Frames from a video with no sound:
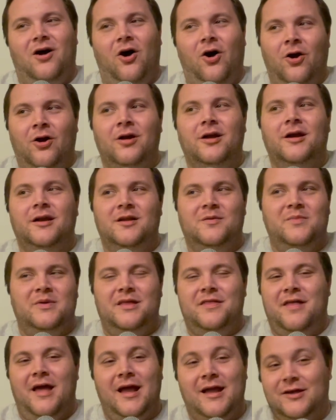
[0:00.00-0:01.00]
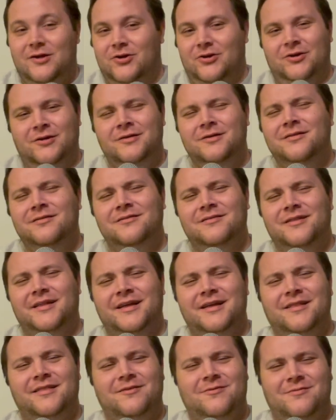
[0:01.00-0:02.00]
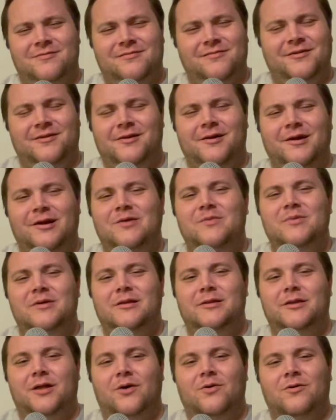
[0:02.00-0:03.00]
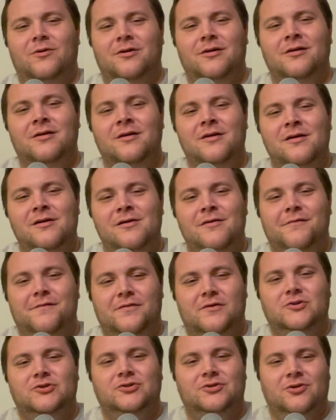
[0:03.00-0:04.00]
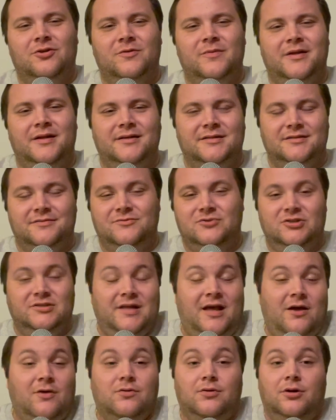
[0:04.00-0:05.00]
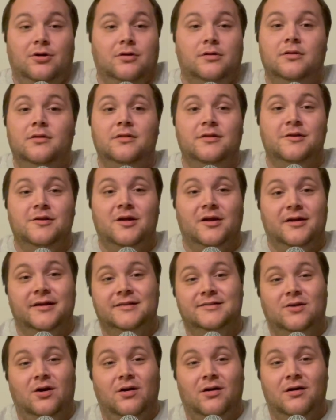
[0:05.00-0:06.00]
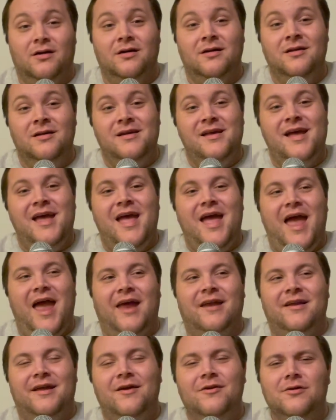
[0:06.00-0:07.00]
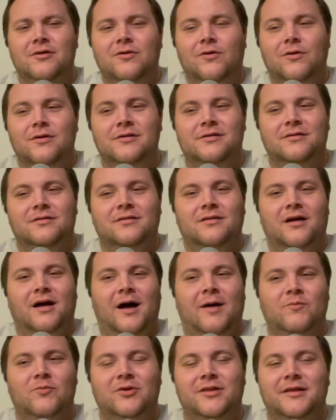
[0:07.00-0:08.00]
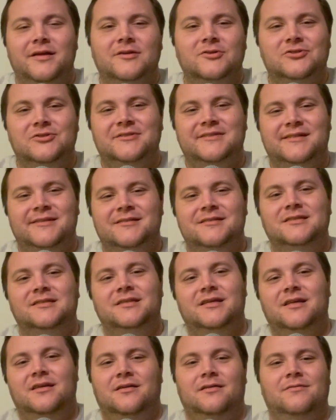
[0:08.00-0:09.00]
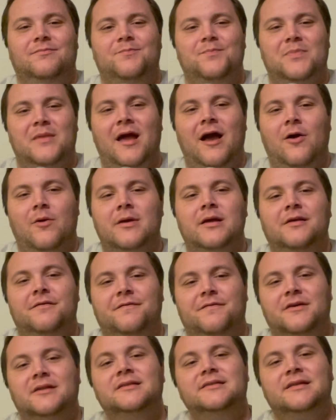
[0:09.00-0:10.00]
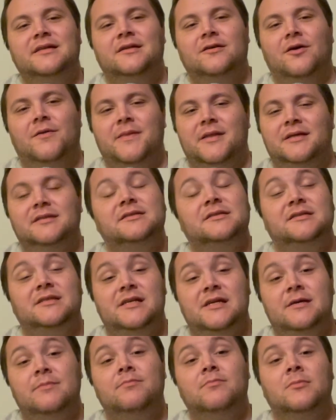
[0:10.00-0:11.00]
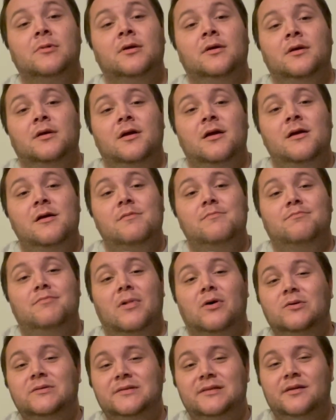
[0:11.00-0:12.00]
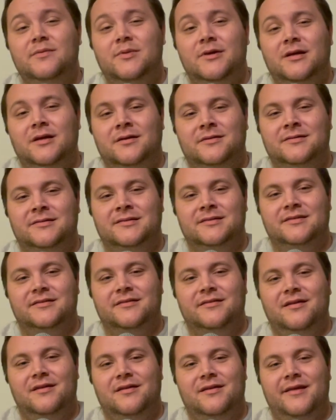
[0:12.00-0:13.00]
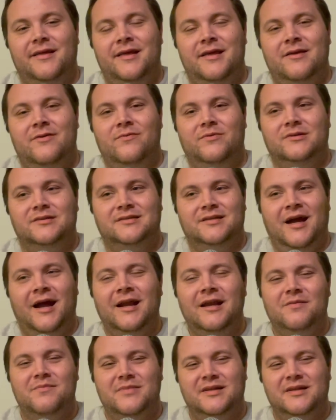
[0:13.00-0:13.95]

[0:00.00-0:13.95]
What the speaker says: aren't going to be that good. Like, they're going to be lower for sure because of just how good the Nuggets are. And Aaron Gordon, I'm really interested to see how he fits in on this team, mostly because he was kind of